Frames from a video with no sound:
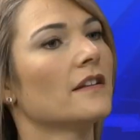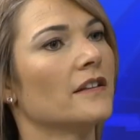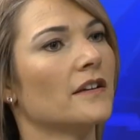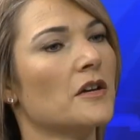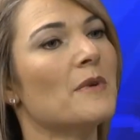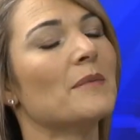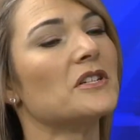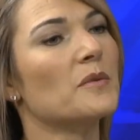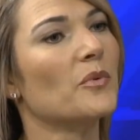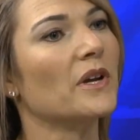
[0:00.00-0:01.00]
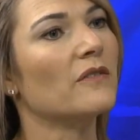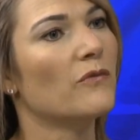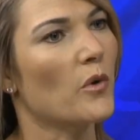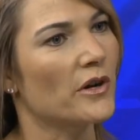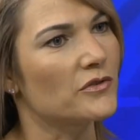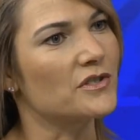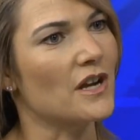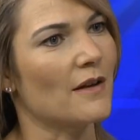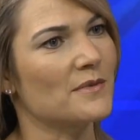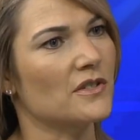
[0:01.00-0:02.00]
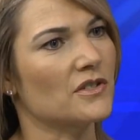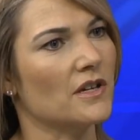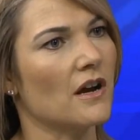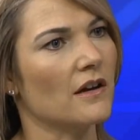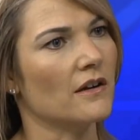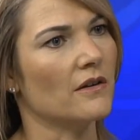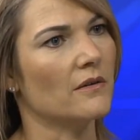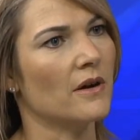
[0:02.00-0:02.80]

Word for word: the commitment to bring four hundred jobs to Chicago.